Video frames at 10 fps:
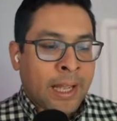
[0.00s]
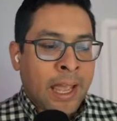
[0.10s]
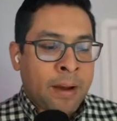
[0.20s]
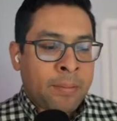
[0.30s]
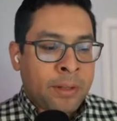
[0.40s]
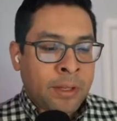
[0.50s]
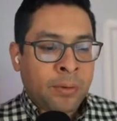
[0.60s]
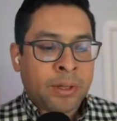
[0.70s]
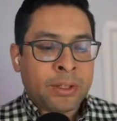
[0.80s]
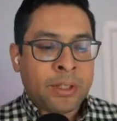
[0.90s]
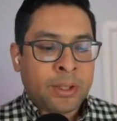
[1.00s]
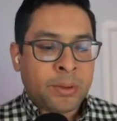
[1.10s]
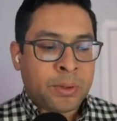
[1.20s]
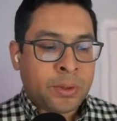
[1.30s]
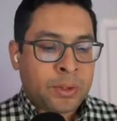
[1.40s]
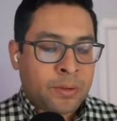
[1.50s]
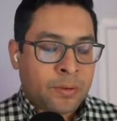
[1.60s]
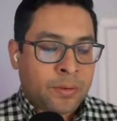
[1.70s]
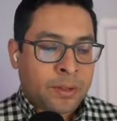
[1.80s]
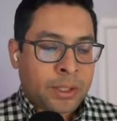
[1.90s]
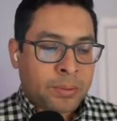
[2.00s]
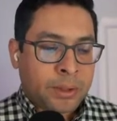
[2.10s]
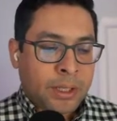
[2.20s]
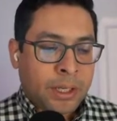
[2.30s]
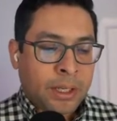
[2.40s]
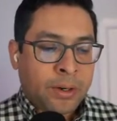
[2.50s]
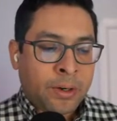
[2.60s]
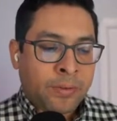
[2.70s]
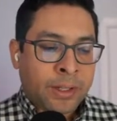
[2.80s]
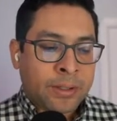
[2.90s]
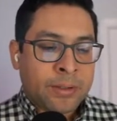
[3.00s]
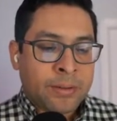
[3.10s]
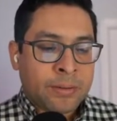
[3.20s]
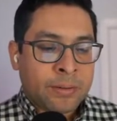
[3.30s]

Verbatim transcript: the camera that you want to use for this particular event.